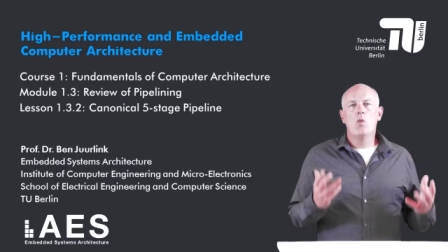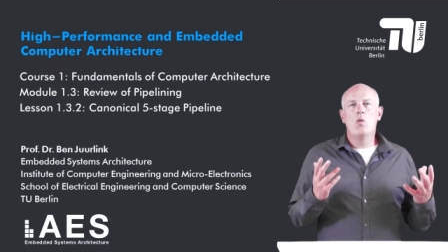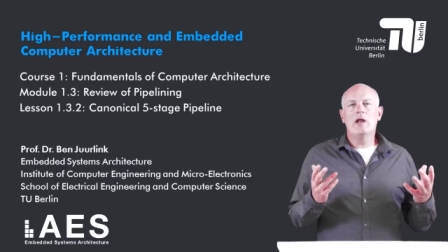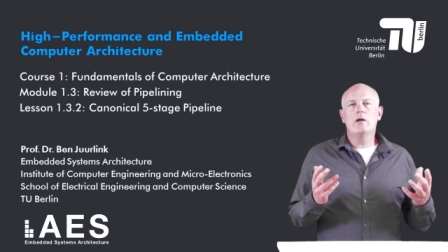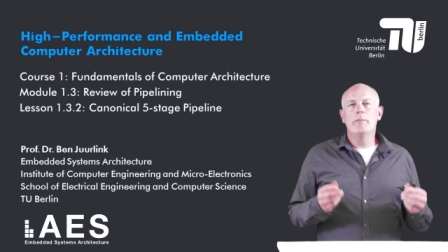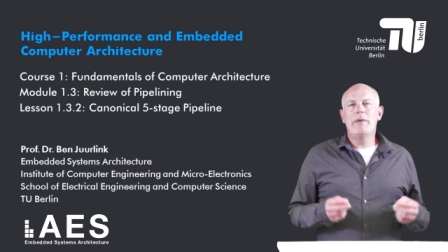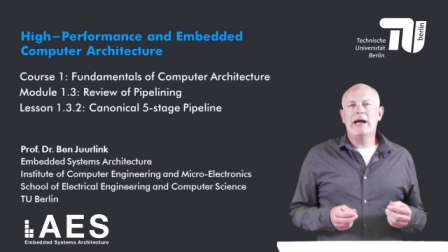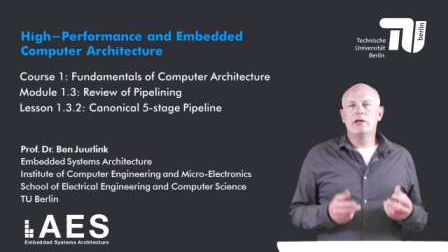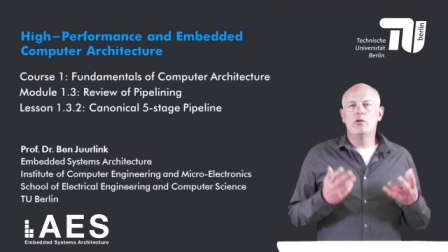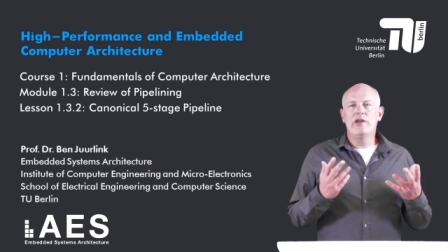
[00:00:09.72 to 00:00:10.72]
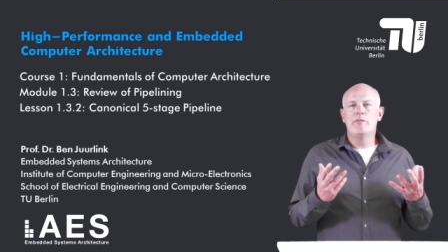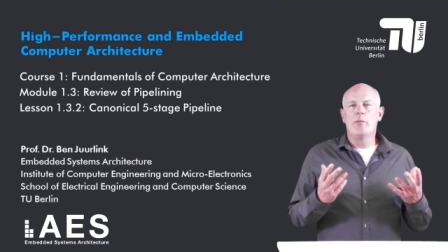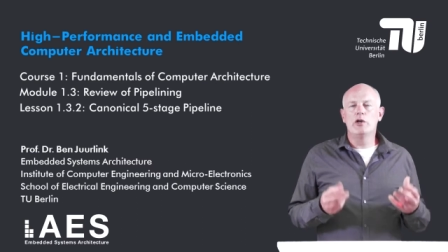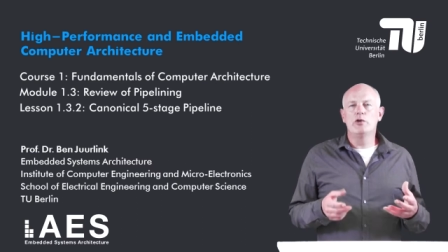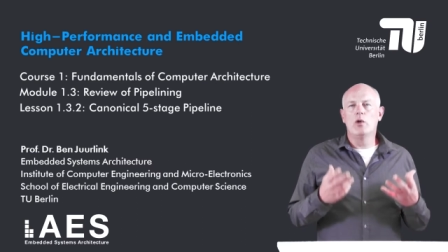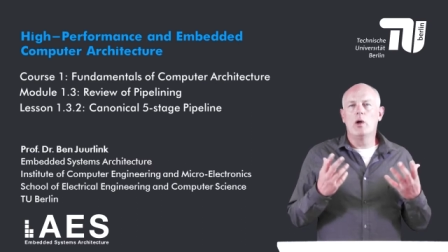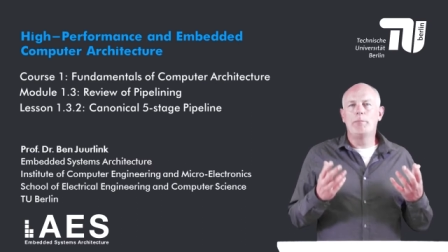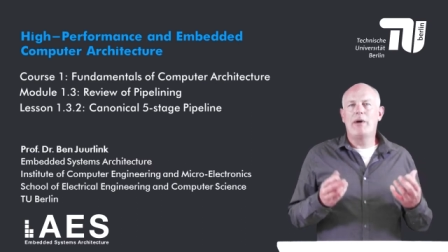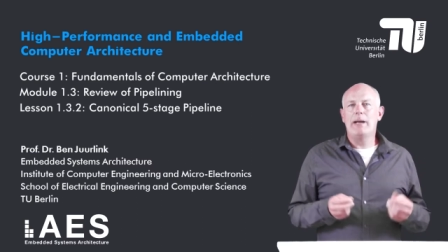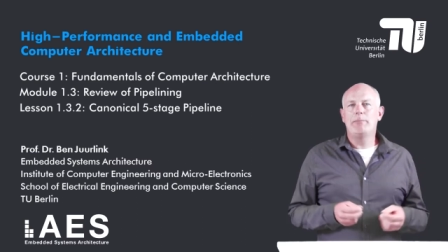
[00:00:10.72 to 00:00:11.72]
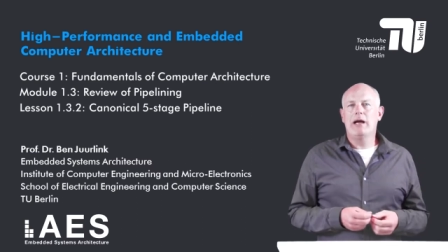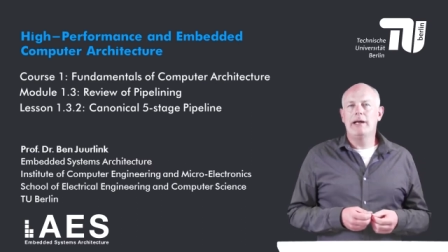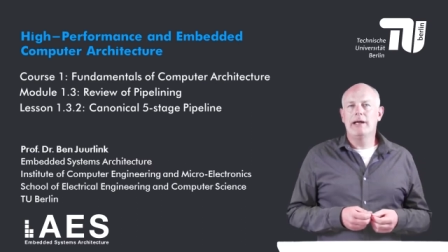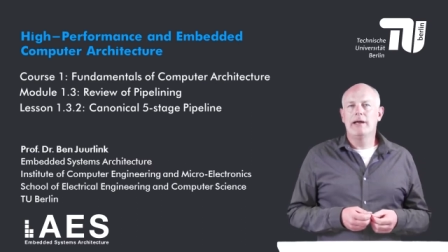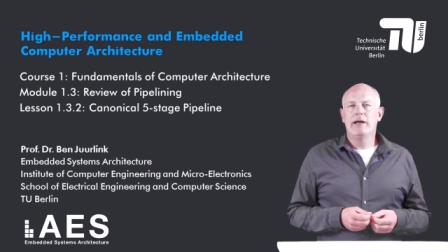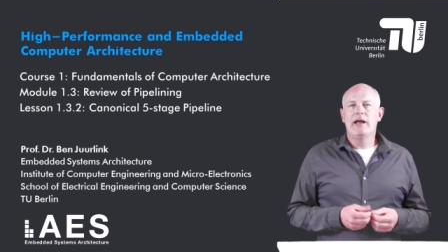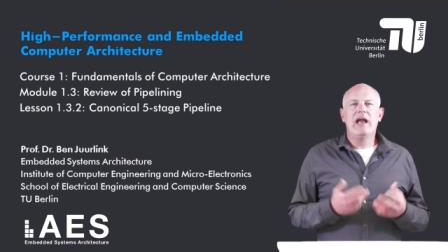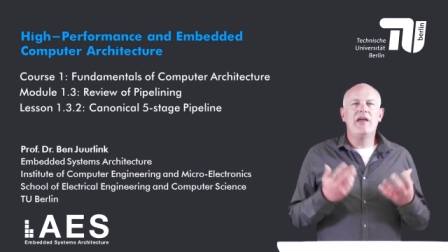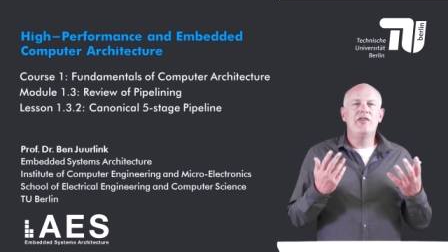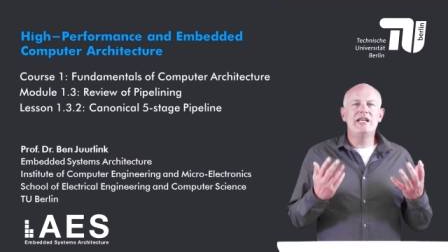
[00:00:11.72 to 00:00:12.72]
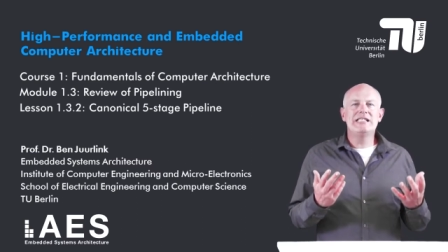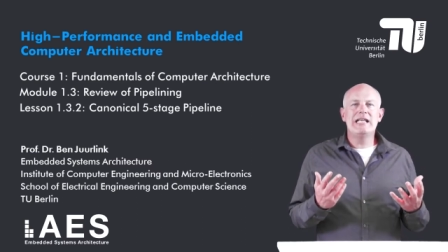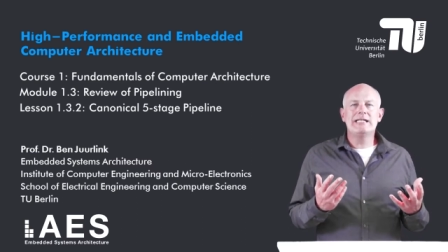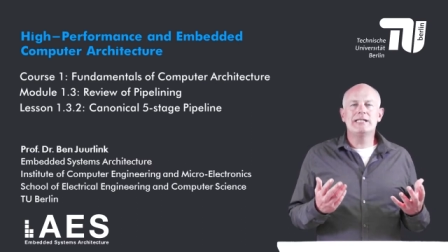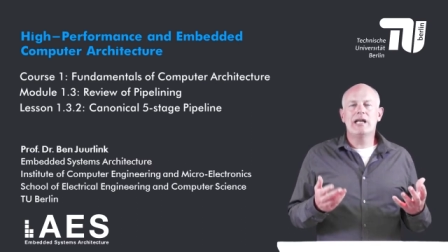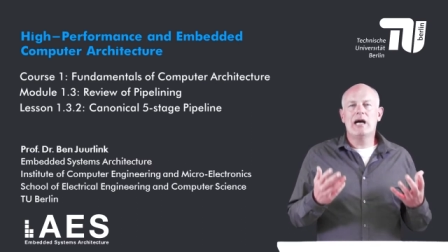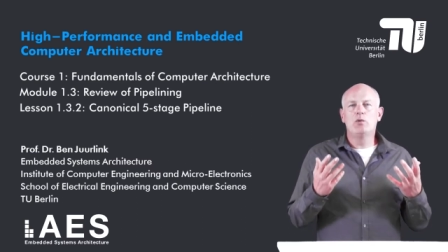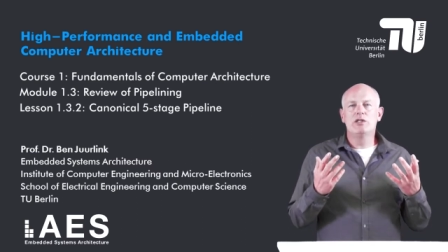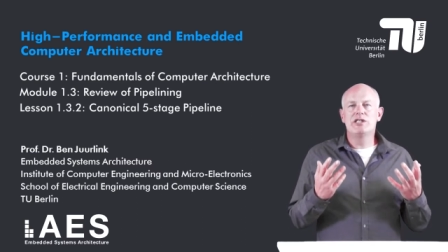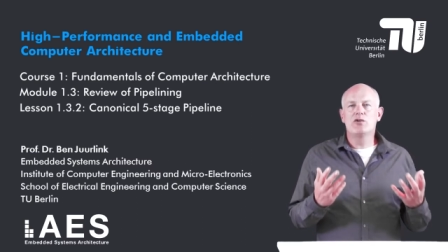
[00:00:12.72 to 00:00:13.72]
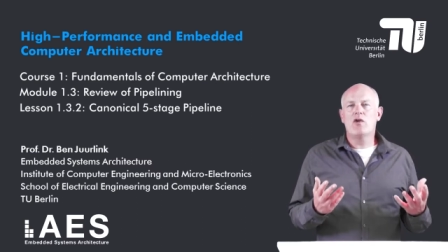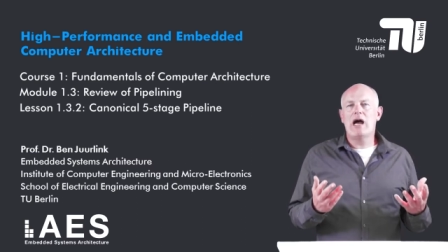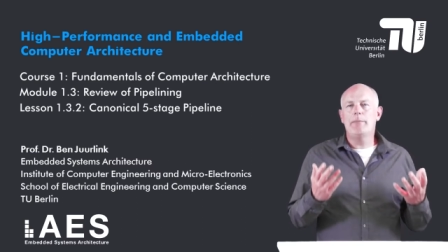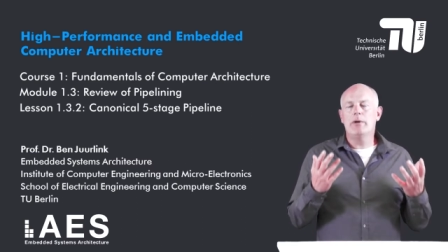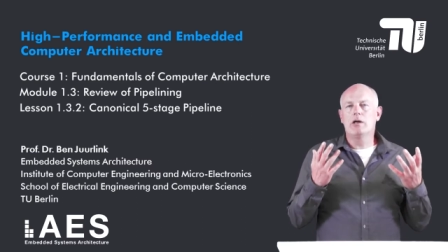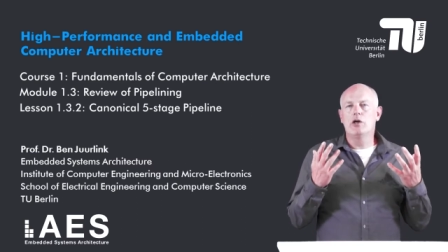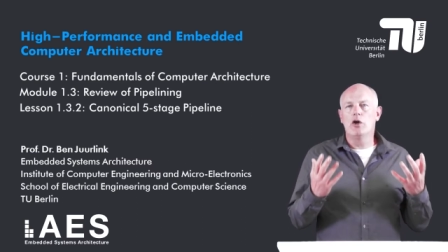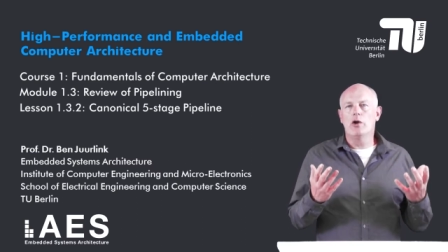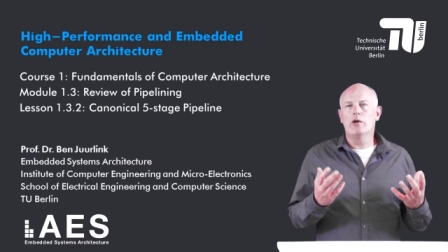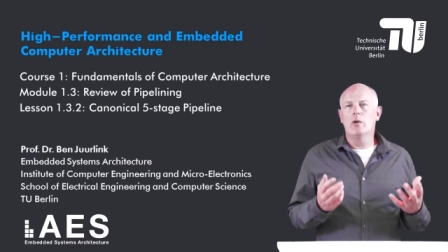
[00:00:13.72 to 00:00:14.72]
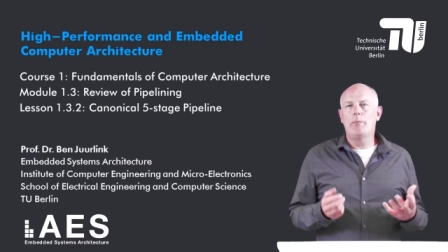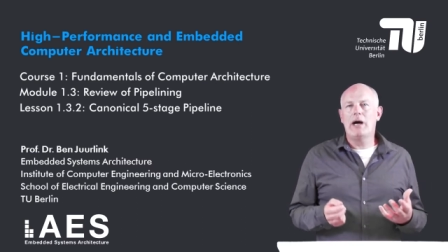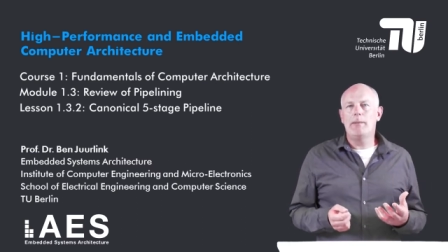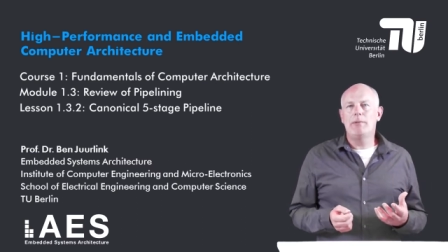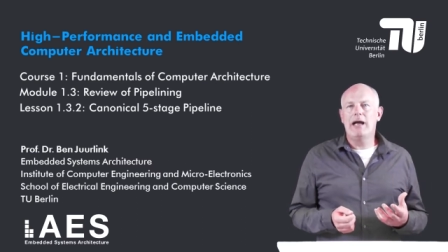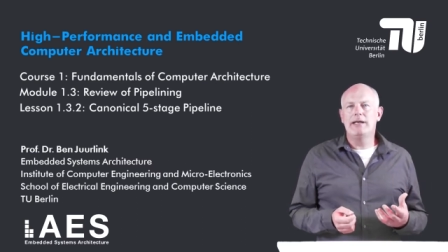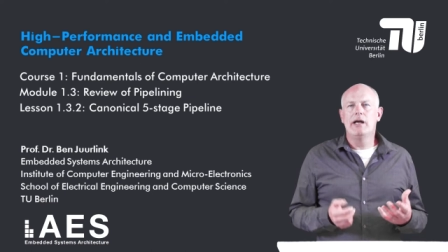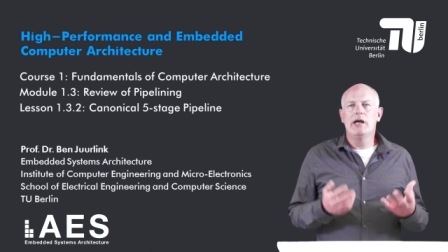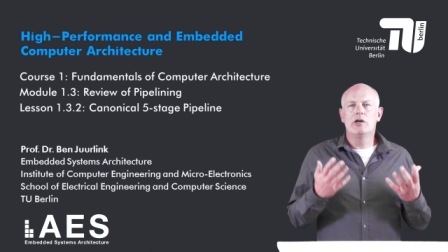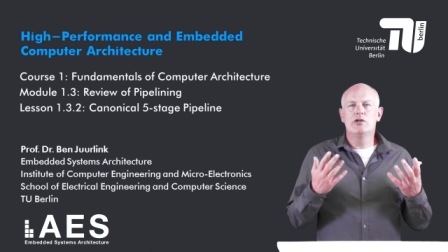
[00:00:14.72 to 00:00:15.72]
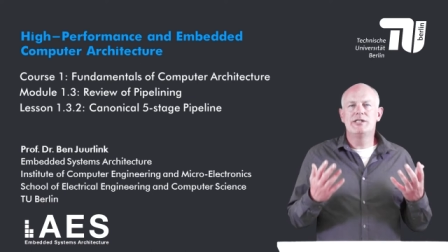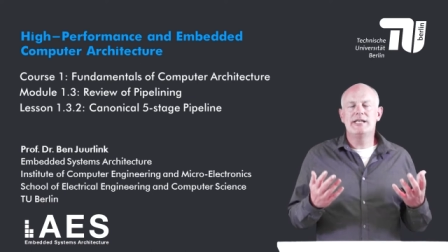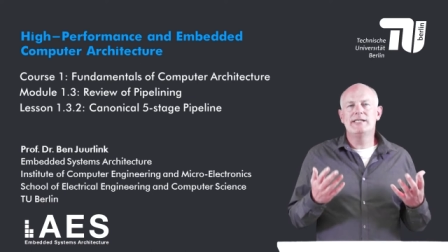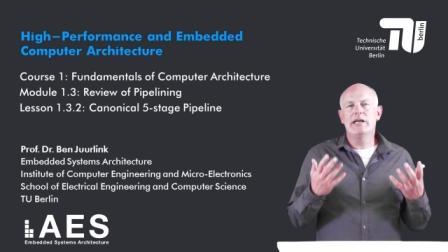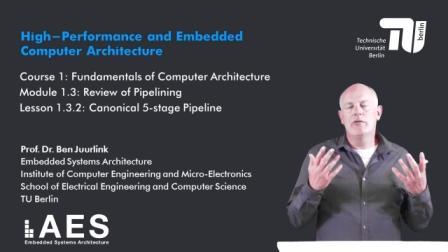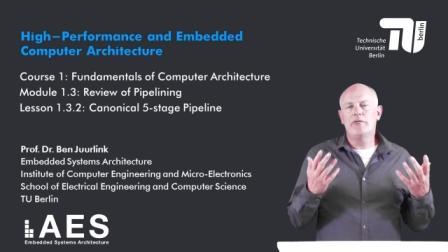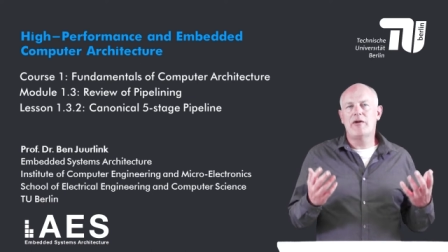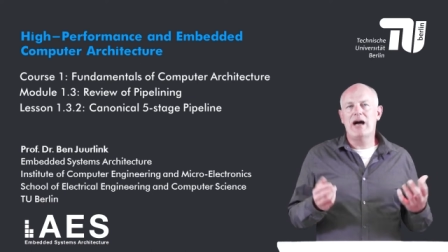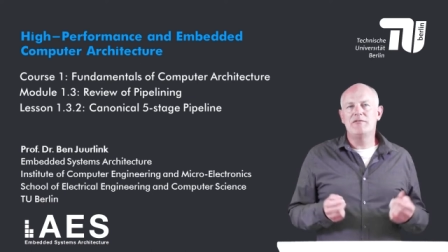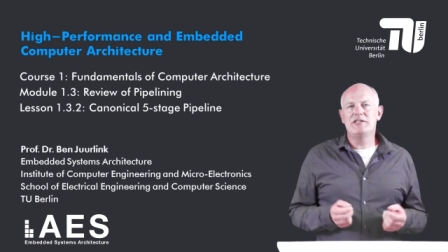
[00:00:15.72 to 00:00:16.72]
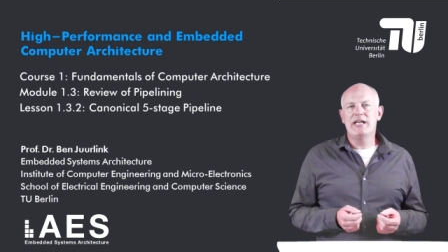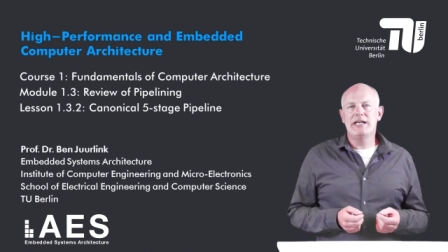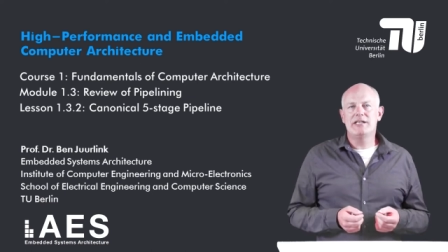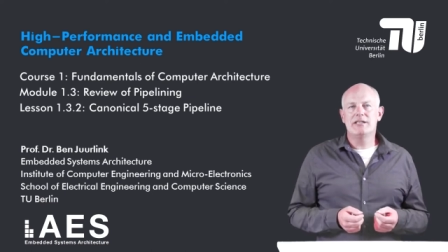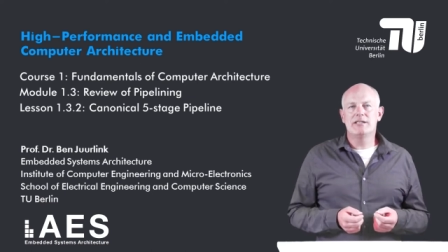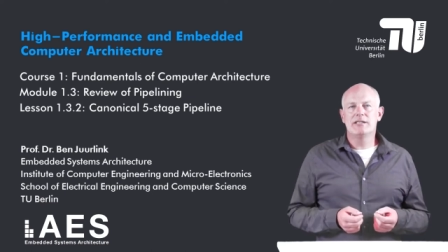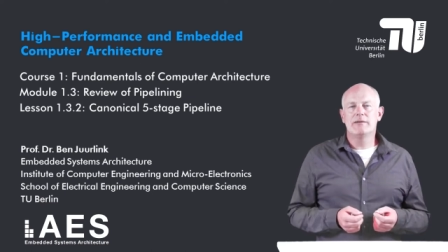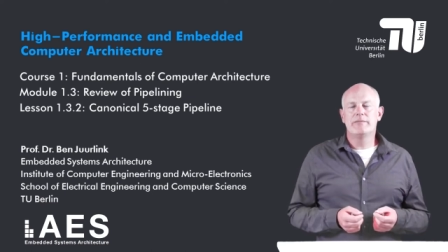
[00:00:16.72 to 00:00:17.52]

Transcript: Welcome back to this module on pipelining. In this lesson I will describe a canonical pipeline consisting of five stages.